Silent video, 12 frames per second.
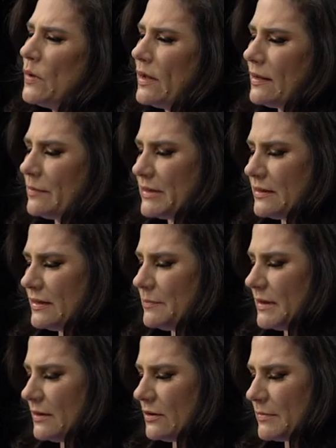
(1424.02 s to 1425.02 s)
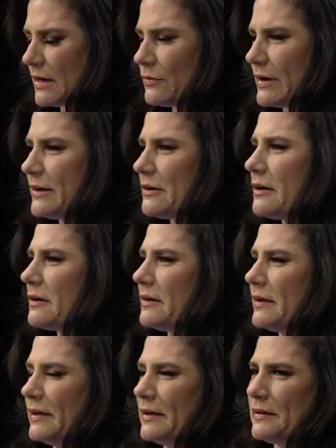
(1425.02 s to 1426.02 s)
Well, I'll be keeping it on my
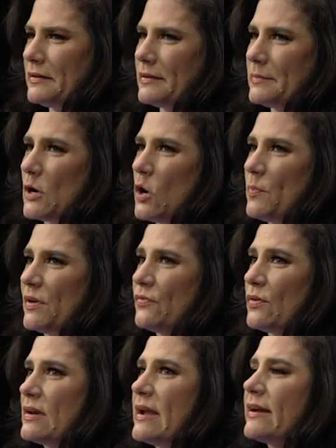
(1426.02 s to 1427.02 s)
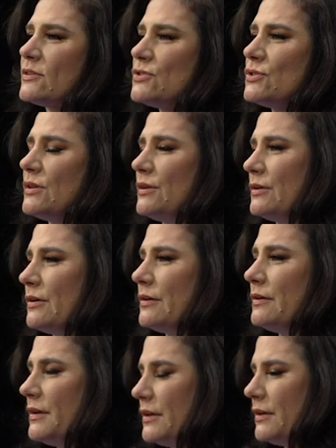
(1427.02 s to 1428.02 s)
radar, and I'm hoping for next
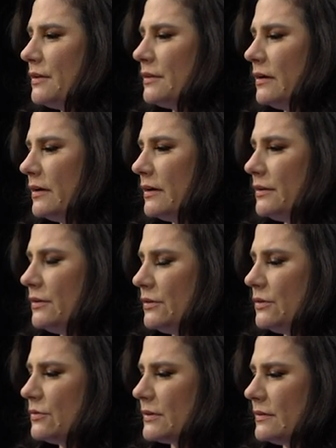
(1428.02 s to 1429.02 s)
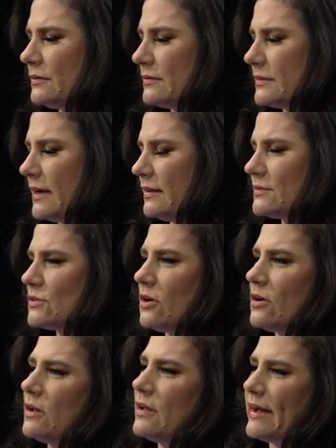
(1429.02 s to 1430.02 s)
year you can tell us
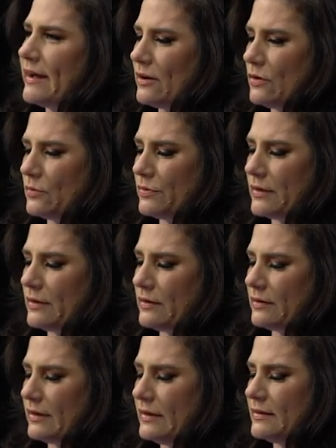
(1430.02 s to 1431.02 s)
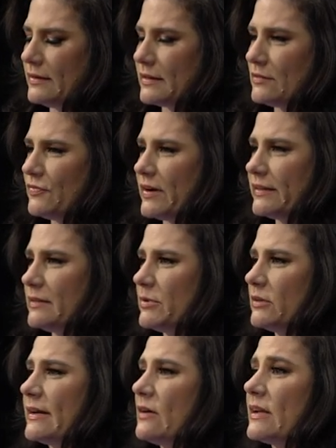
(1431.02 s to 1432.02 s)
all how that India can finally
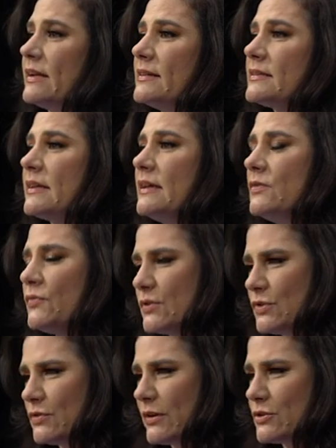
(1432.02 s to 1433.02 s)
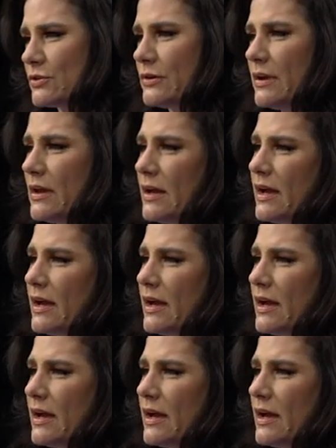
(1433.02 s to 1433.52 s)
build out its infrastructure.